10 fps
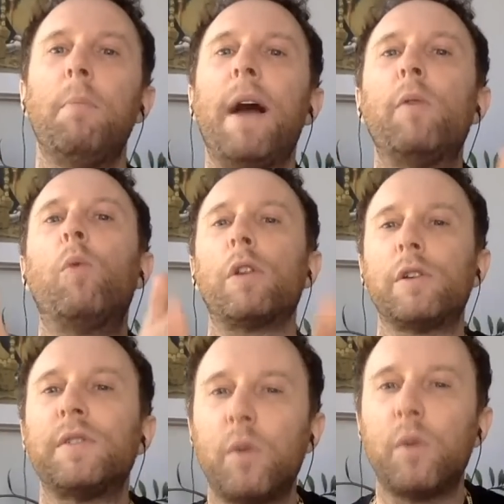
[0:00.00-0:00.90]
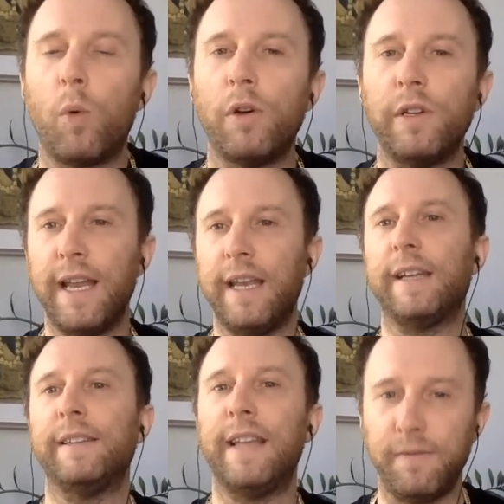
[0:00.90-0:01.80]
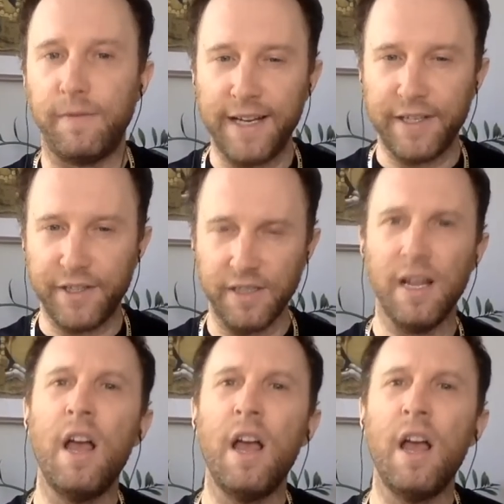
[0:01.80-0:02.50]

by workers coordinating in that fashion.